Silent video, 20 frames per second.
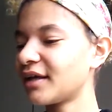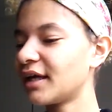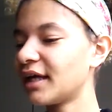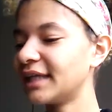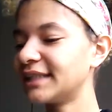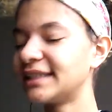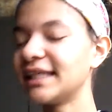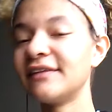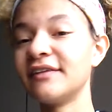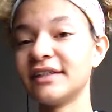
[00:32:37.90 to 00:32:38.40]

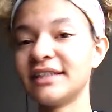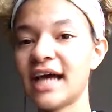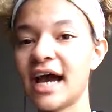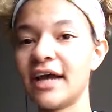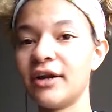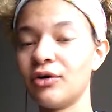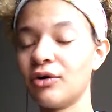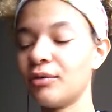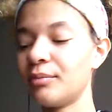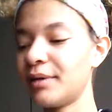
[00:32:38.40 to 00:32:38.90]
it's in the
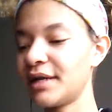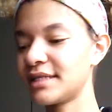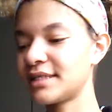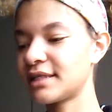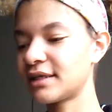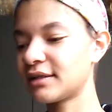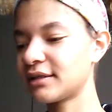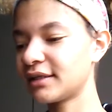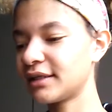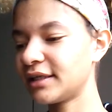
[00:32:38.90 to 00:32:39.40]
title,
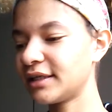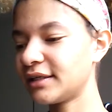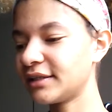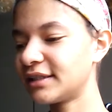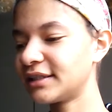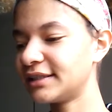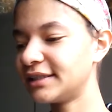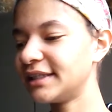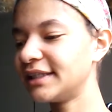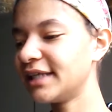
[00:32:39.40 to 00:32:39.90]
basically.
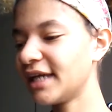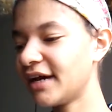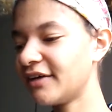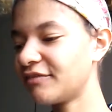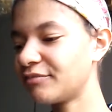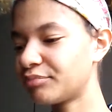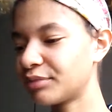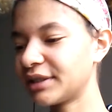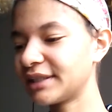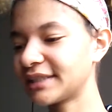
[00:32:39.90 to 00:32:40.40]
The
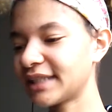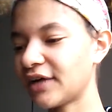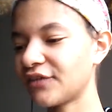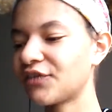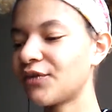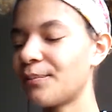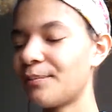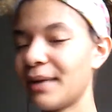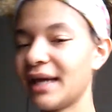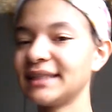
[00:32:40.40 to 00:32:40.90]
DF brings out
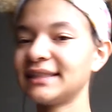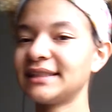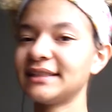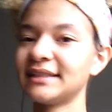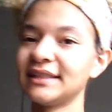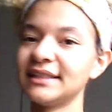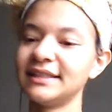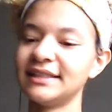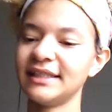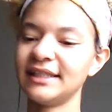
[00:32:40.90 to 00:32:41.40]
the best in
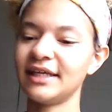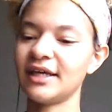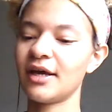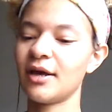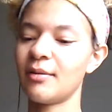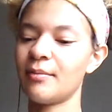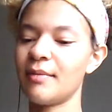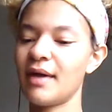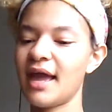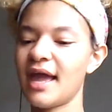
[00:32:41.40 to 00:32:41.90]
the
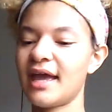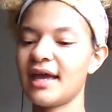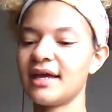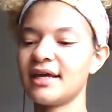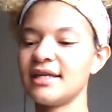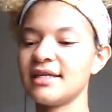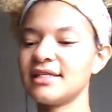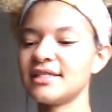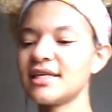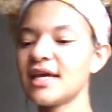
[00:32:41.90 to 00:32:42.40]
DM,
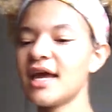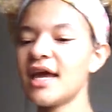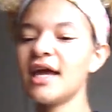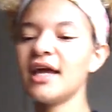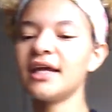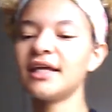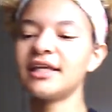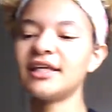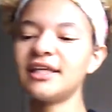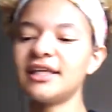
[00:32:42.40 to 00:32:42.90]
and
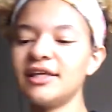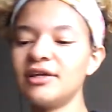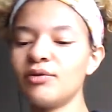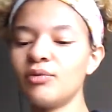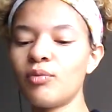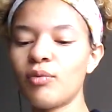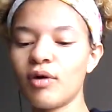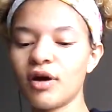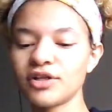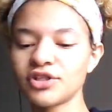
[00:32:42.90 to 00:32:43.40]
he
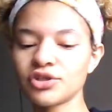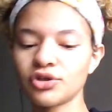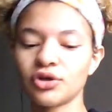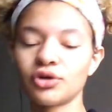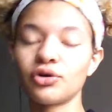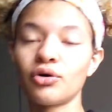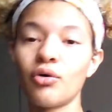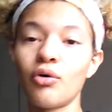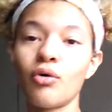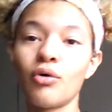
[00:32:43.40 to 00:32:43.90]
wants
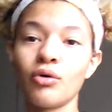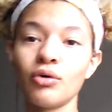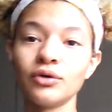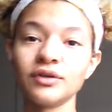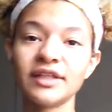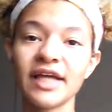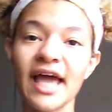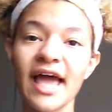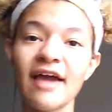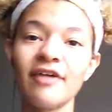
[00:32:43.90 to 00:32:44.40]
her to
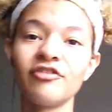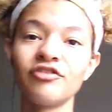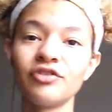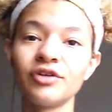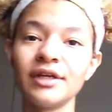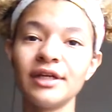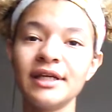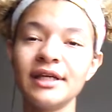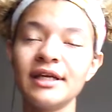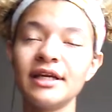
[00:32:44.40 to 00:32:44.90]
hold
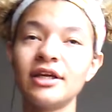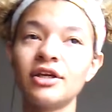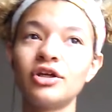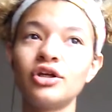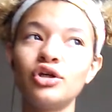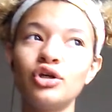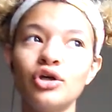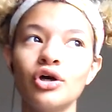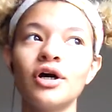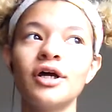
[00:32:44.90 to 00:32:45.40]
every
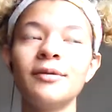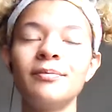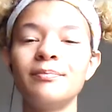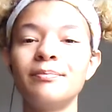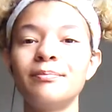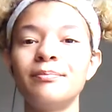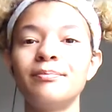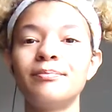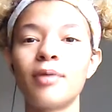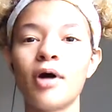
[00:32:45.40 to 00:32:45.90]
good
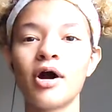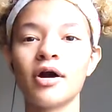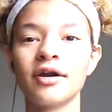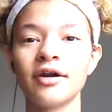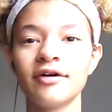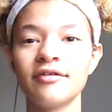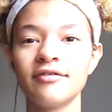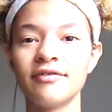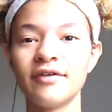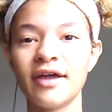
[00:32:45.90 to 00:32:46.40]

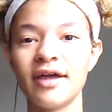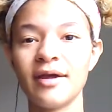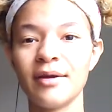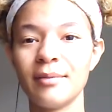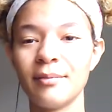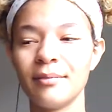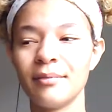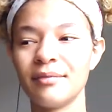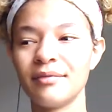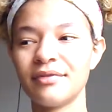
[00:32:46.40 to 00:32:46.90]
part of
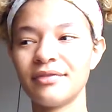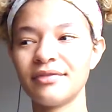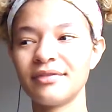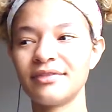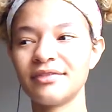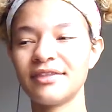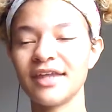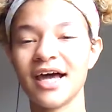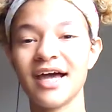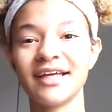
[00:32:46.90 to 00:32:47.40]
him
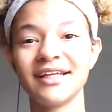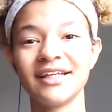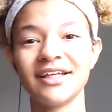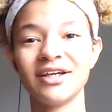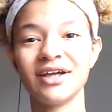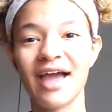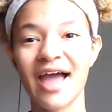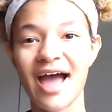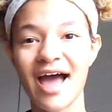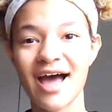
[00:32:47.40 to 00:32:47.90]
that
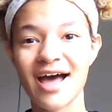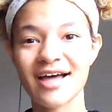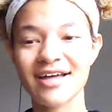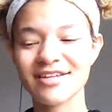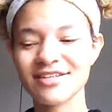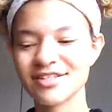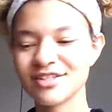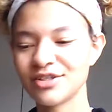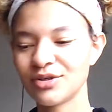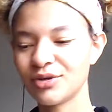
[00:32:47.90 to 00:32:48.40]
he
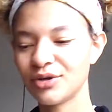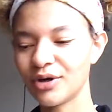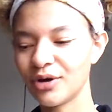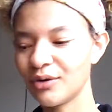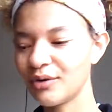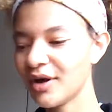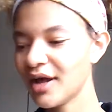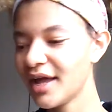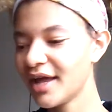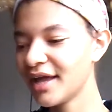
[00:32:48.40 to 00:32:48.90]
has, you
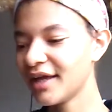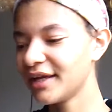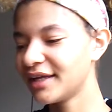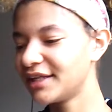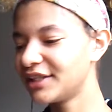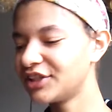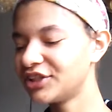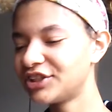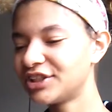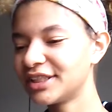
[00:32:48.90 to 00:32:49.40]
know?
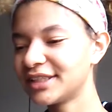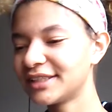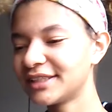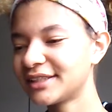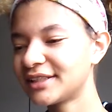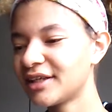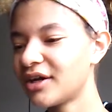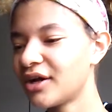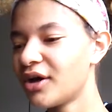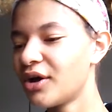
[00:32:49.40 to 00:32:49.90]
He's
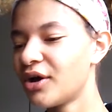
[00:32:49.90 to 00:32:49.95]
just...